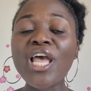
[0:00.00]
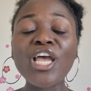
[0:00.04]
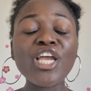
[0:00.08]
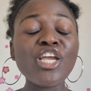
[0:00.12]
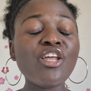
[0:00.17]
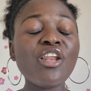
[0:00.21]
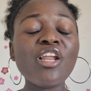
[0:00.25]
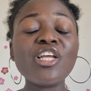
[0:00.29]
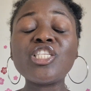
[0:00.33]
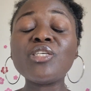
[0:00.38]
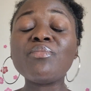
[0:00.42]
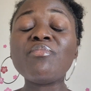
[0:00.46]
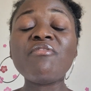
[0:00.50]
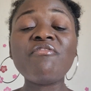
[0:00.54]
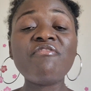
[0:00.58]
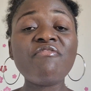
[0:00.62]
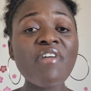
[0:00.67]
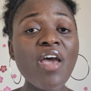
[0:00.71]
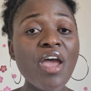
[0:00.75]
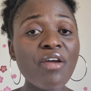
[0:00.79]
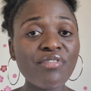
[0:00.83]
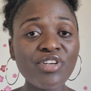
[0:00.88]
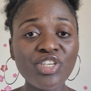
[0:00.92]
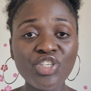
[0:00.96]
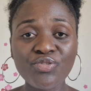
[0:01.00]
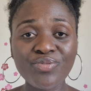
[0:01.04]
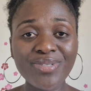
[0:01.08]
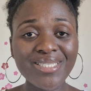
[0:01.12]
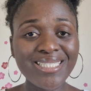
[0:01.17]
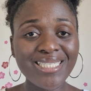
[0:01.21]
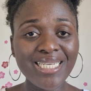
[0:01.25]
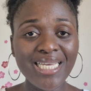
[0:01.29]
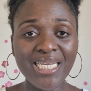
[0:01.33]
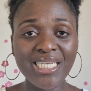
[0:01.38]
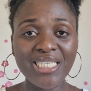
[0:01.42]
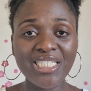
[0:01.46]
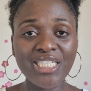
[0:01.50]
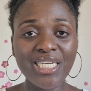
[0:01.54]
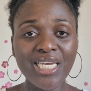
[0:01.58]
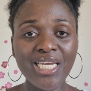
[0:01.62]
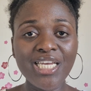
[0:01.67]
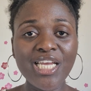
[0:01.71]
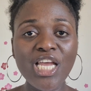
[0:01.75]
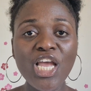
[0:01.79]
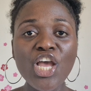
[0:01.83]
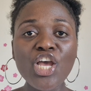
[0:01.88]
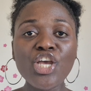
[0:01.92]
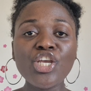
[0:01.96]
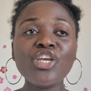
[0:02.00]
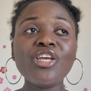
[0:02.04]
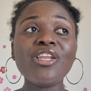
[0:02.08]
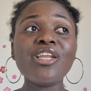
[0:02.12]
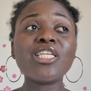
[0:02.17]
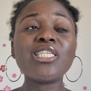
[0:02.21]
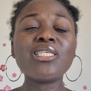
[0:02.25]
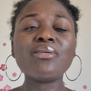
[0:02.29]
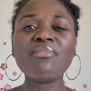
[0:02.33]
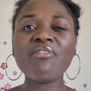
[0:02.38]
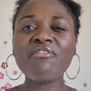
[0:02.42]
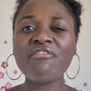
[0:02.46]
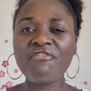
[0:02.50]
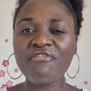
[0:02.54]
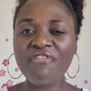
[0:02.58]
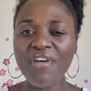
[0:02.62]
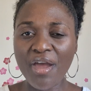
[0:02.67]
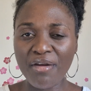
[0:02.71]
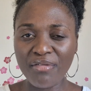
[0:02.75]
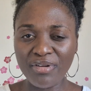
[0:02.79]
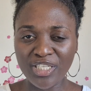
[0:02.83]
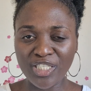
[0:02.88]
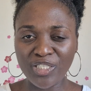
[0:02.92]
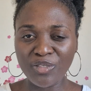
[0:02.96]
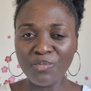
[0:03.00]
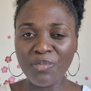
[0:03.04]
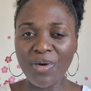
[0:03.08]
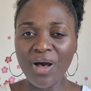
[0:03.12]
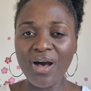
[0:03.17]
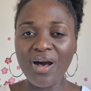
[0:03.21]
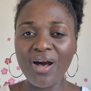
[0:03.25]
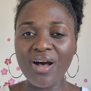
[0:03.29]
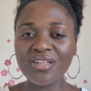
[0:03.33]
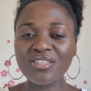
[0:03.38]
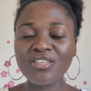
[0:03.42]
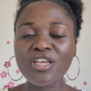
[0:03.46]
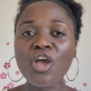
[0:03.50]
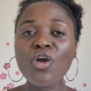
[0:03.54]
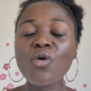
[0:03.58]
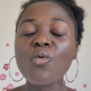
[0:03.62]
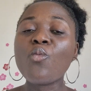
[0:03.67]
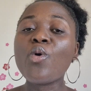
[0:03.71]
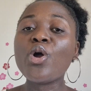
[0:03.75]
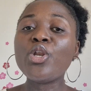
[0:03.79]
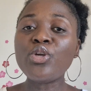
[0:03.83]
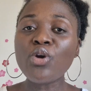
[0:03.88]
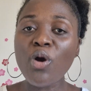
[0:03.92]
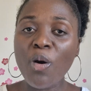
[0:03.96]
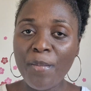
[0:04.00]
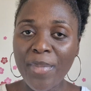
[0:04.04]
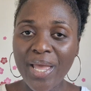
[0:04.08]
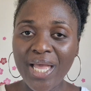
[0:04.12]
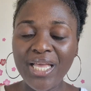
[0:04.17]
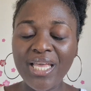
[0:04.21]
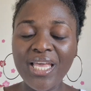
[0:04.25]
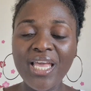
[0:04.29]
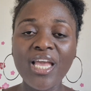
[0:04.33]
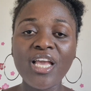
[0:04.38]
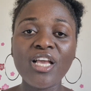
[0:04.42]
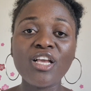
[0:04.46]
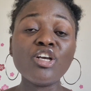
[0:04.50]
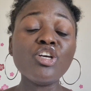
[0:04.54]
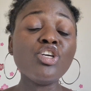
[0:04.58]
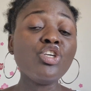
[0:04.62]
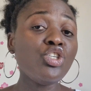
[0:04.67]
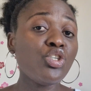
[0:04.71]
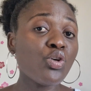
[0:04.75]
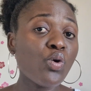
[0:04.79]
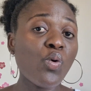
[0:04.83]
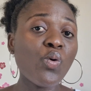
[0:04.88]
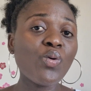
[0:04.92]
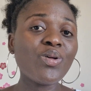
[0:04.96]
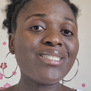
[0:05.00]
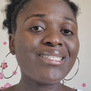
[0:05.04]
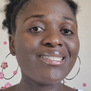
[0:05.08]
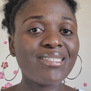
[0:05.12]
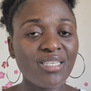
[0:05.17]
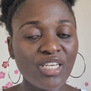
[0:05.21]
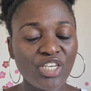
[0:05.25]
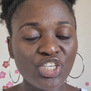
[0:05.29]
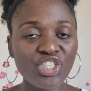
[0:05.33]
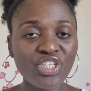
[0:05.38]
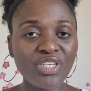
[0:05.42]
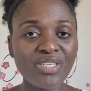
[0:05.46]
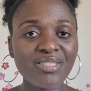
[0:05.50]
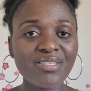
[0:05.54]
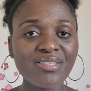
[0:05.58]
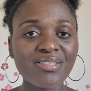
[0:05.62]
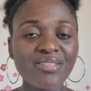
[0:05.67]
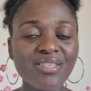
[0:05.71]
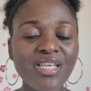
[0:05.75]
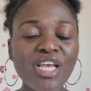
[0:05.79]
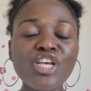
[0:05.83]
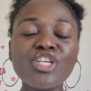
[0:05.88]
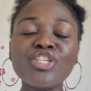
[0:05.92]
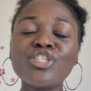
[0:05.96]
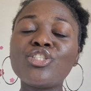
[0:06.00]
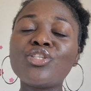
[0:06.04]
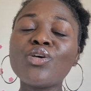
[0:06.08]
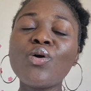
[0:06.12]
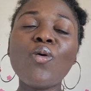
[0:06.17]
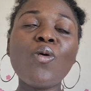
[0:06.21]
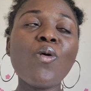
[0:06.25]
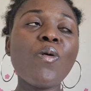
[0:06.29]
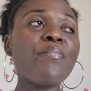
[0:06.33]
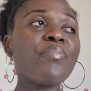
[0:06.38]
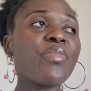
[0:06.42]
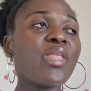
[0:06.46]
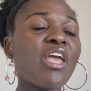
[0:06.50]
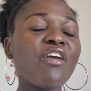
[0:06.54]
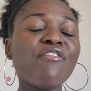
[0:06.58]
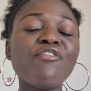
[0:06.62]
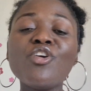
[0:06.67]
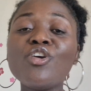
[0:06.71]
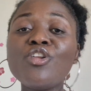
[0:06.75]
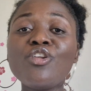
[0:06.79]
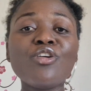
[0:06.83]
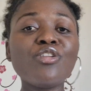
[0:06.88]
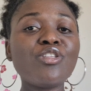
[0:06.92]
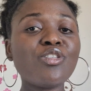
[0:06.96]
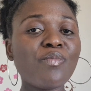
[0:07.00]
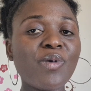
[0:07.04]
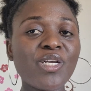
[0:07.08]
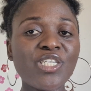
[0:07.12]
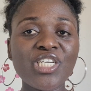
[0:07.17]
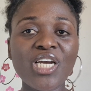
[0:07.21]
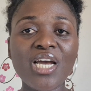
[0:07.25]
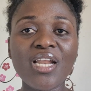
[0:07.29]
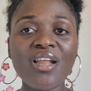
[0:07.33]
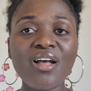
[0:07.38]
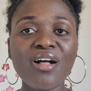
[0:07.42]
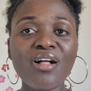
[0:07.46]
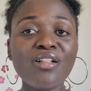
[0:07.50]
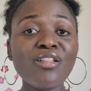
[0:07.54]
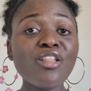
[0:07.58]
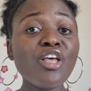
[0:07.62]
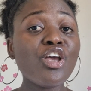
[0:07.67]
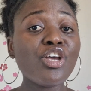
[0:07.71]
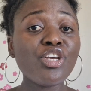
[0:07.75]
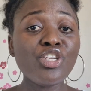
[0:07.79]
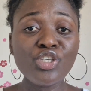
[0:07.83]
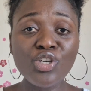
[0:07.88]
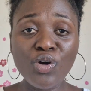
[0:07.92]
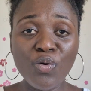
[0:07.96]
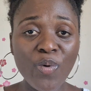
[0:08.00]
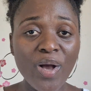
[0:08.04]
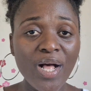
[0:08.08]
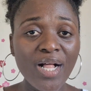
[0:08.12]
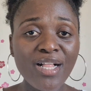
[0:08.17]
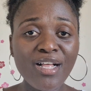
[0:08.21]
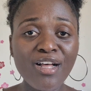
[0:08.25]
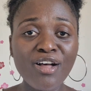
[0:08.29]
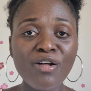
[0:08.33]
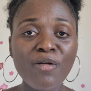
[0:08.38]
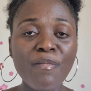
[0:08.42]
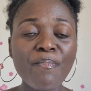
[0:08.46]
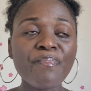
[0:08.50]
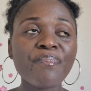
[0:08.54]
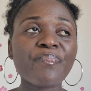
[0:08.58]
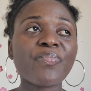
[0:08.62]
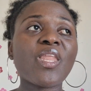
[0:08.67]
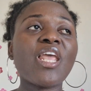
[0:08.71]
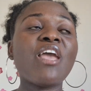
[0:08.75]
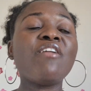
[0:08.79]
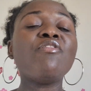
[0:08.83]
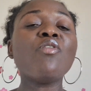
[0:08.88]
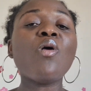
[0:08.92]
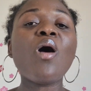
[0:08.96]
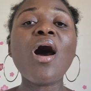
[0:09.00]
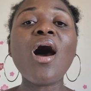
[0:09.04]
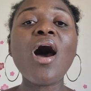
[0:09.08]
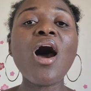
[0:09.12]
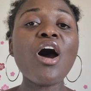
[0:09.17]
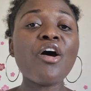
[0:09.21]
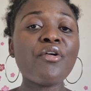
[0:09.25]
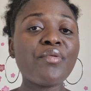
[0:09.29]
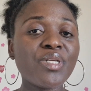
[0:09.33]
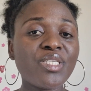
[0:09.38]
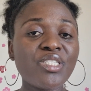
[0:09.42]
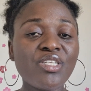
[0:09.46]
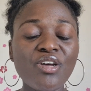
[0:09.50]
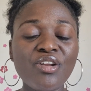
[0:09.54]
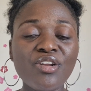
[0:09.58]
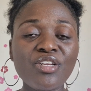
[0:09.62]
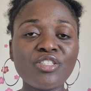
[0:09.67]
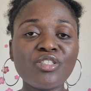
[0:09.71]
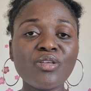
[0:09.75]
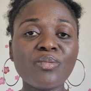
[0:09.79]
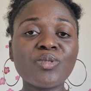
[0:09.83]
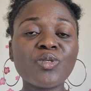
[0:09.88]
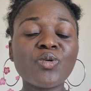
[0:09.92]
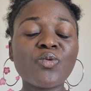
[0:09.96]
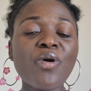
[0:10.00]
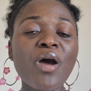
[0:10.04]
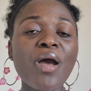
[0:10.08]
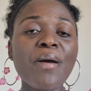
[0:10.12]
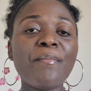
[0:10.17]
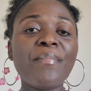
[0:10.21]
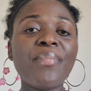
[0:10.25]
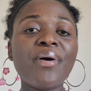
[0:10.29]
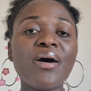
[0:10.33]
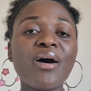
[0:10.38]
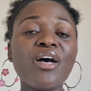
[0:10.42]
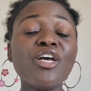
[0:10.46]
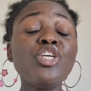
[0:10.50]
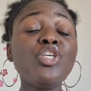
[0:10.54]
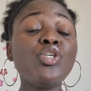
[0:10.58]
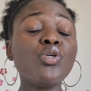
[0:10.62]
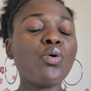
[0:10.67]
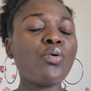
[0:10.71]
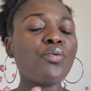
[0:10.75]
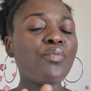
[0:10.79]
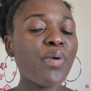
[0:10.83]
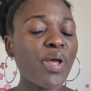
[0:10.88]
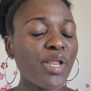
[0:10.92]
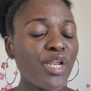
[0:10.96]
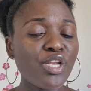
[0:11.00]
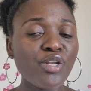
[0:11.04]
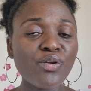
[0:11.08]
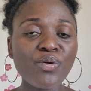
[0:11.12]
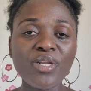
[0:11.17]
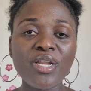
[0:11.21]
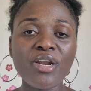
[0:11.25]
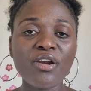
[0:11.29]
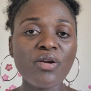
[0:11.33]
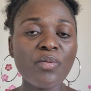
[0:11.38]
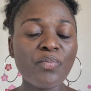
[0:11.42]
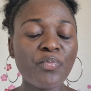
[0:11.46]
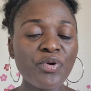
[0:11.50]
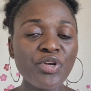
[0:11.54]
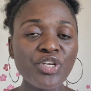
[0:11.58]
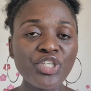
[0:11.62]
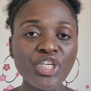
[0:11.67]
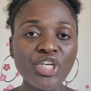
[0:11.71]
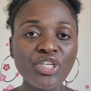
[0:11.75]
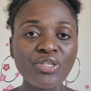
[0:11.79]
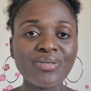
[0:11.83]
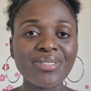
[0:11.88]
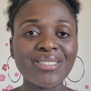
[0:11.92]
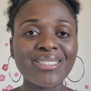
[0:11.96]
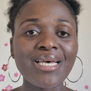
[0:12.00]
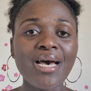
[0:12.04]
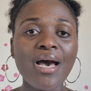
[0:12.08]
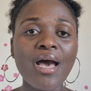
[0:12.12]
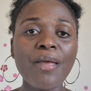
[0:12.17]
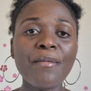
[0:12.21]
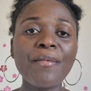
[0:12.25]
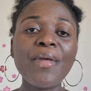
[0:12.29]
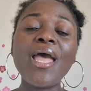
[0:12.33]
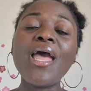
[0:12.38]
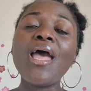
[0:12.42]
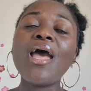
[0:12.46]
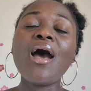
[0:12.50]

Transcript: You need to be very strategic. You need to be very smart when you're making your decisions. So if you're new to my channel, you're welcome. If you are a returning subscriber, you already know that I appreciate your time.